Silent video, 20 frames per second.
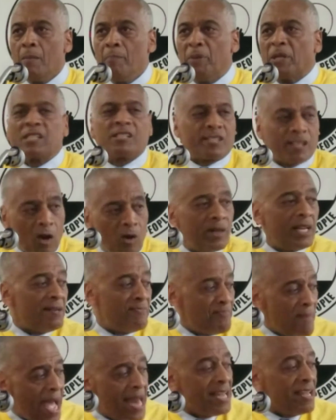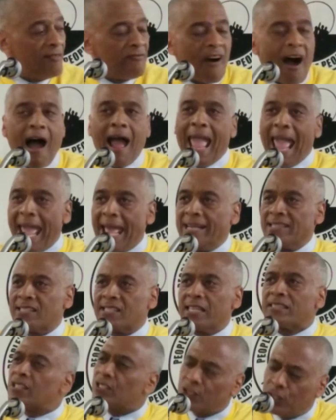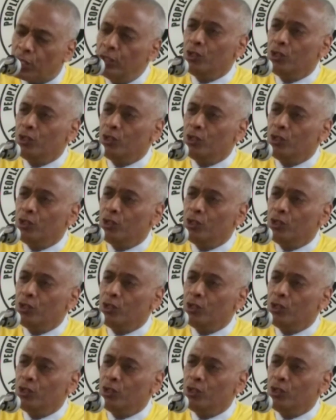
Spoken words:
But so did many of our ancestors.